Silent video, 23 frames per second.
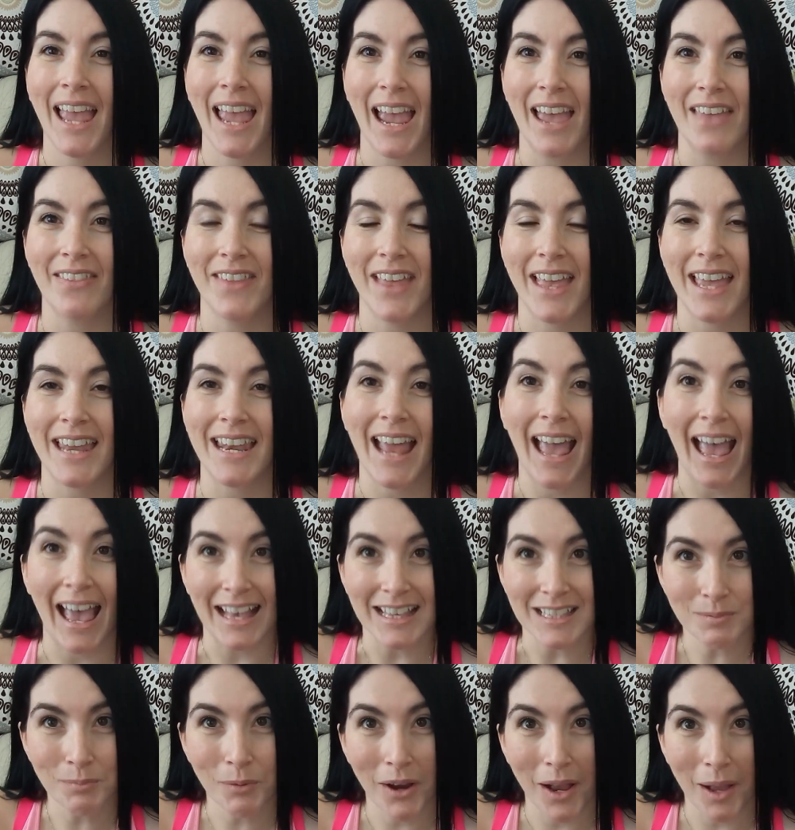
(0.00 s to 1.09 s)
And then,
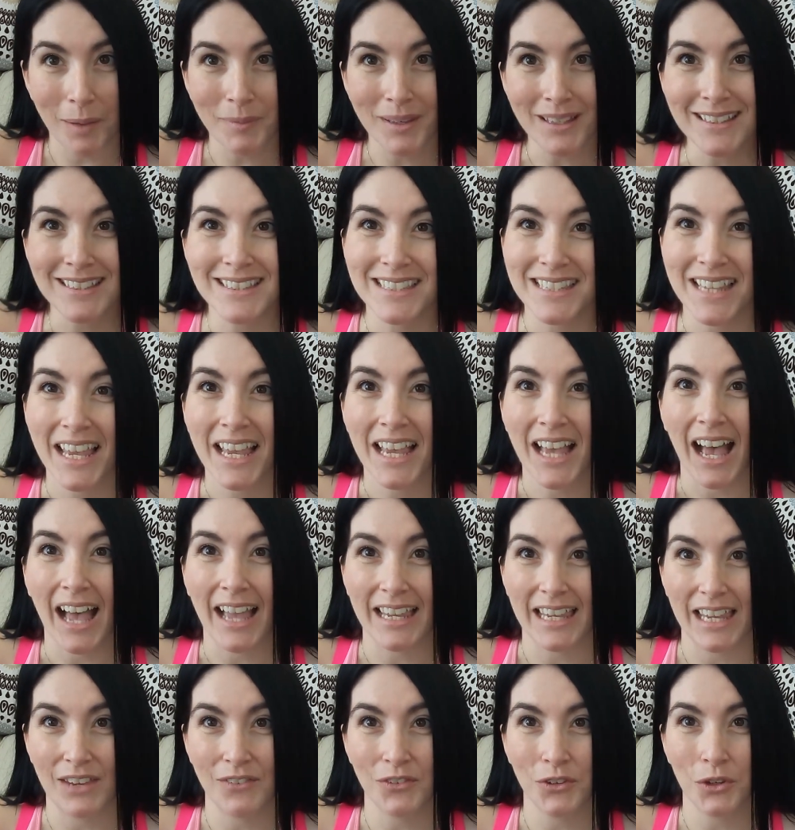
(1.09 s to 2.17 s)
as promised, I
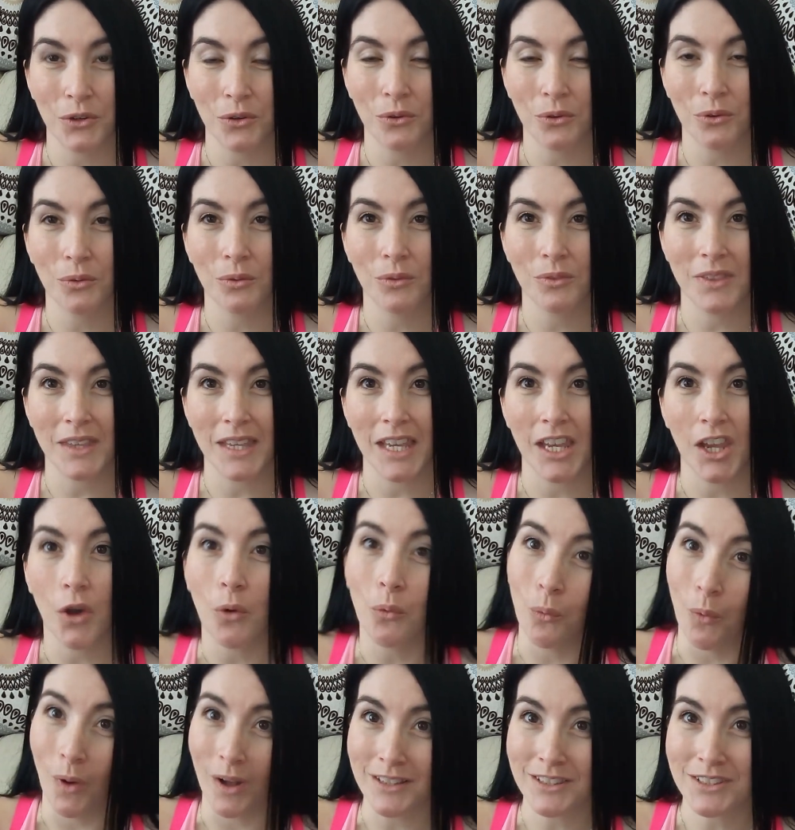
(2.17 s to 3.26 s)
gave you the
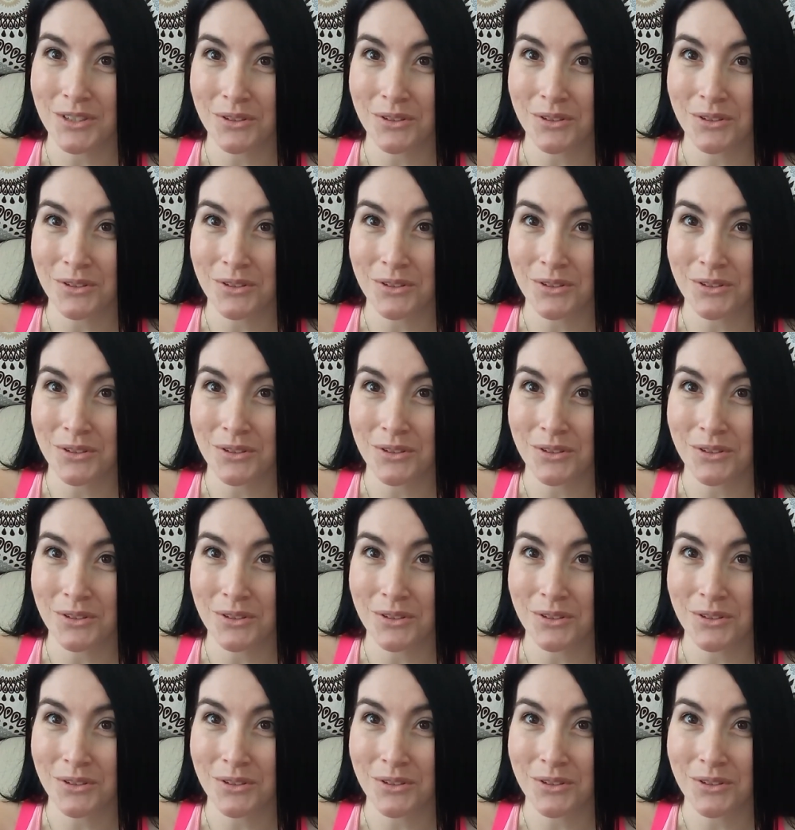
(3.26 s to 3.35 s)
1,